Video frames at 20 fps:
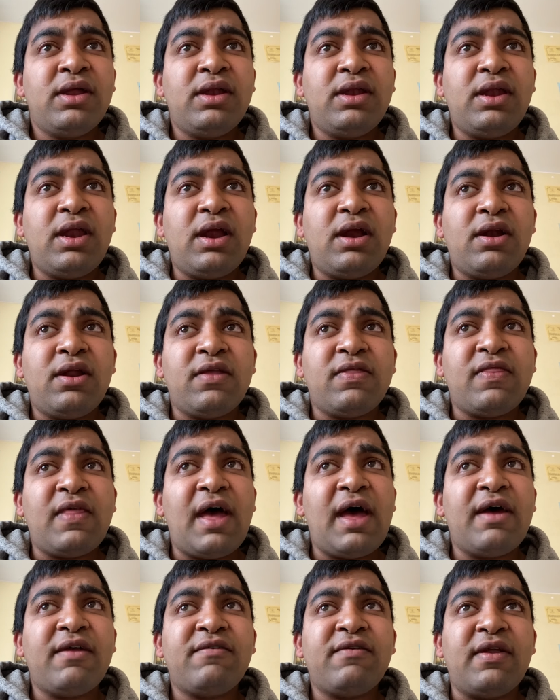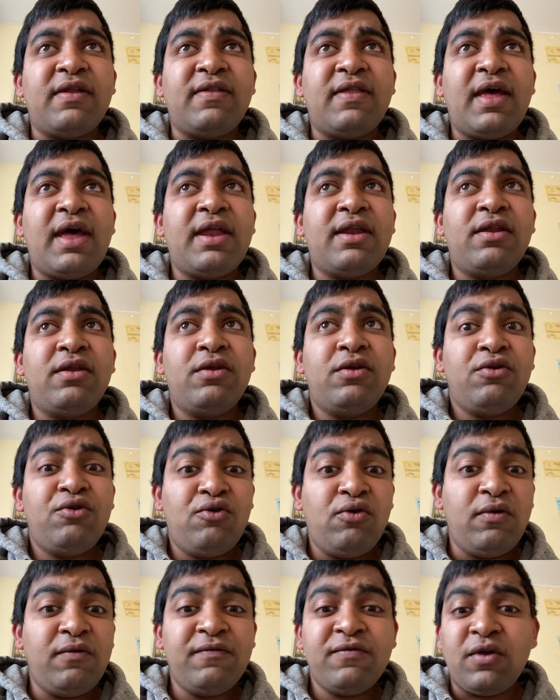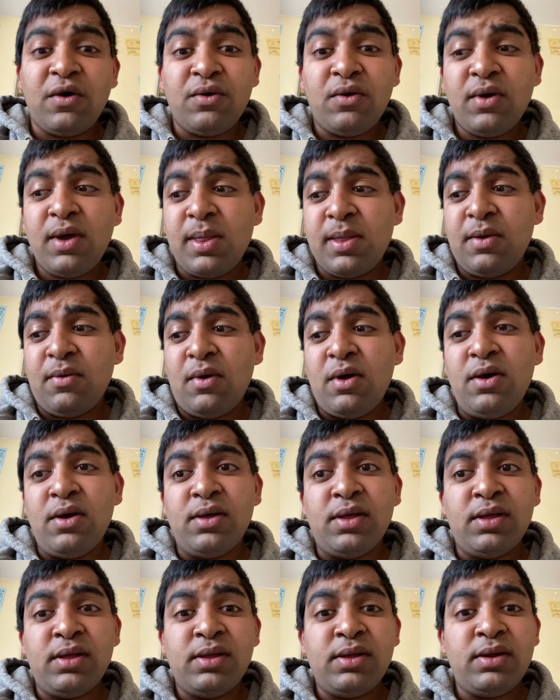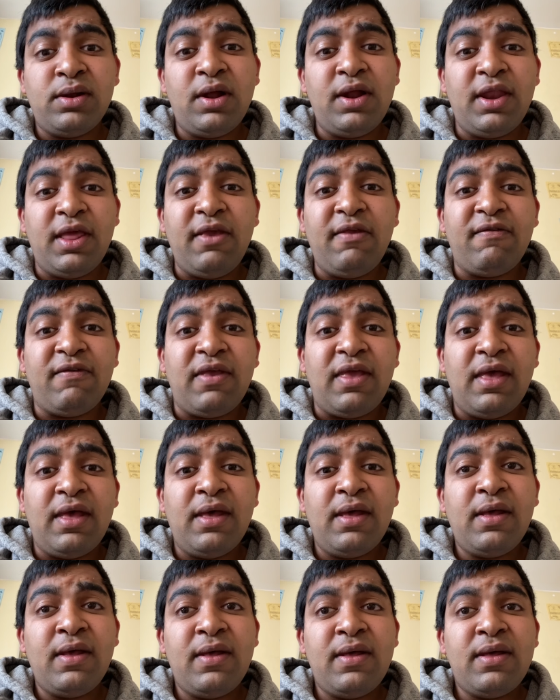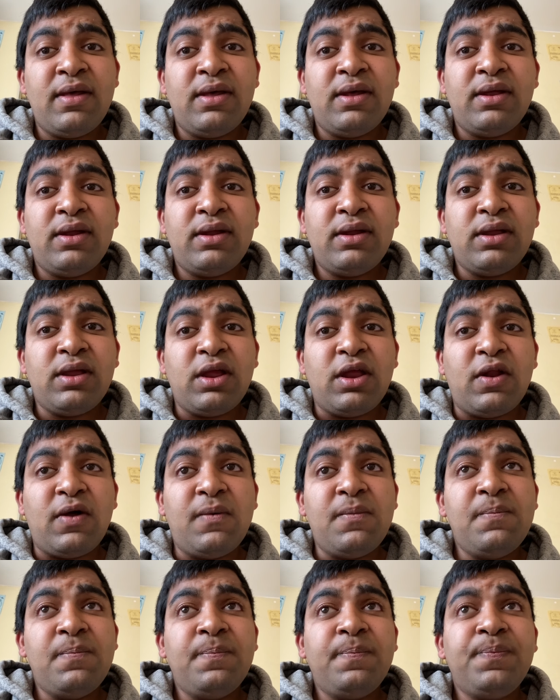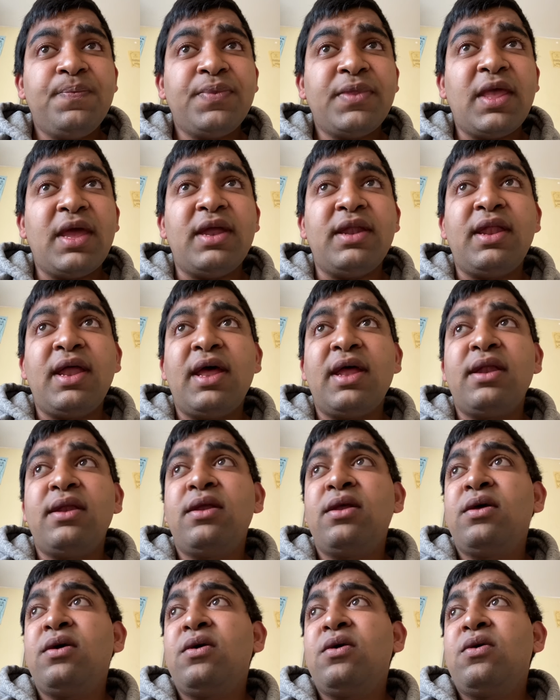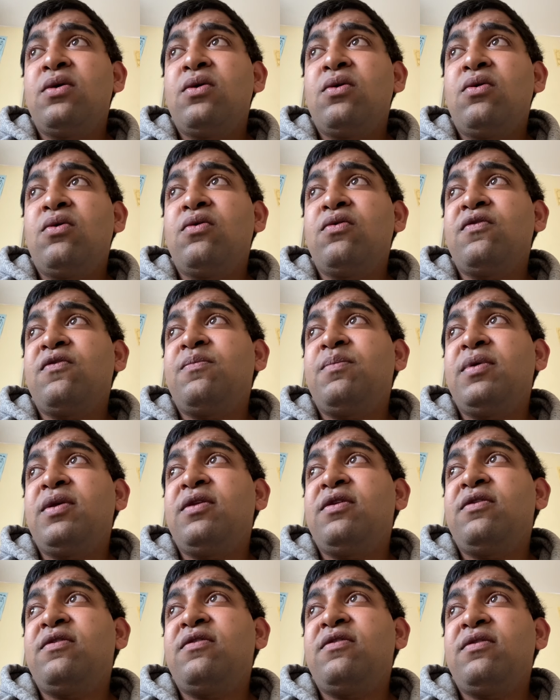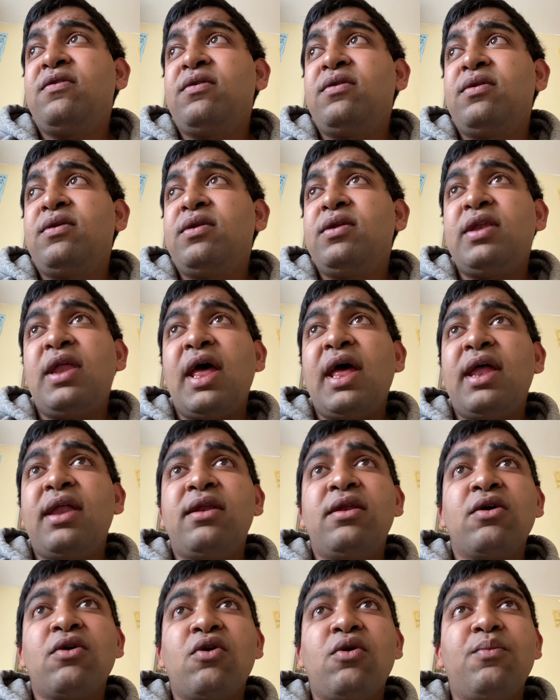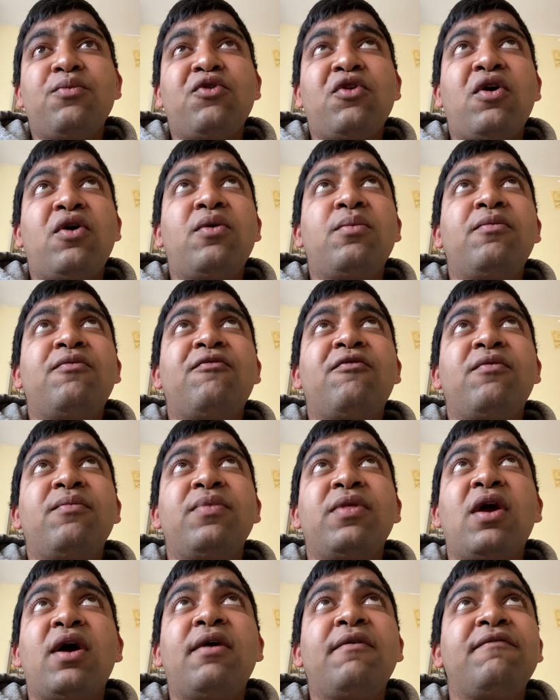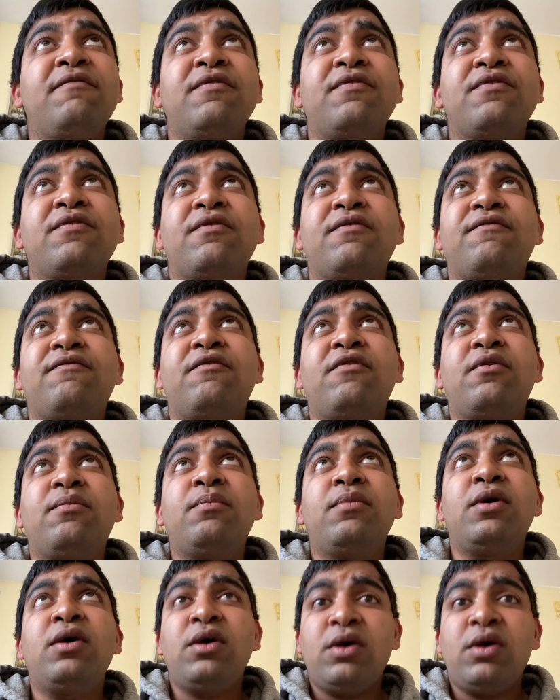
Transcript: there like that. And then tough though. Don't get me wrong, not easy, you know. And then husband then comes home from the office or from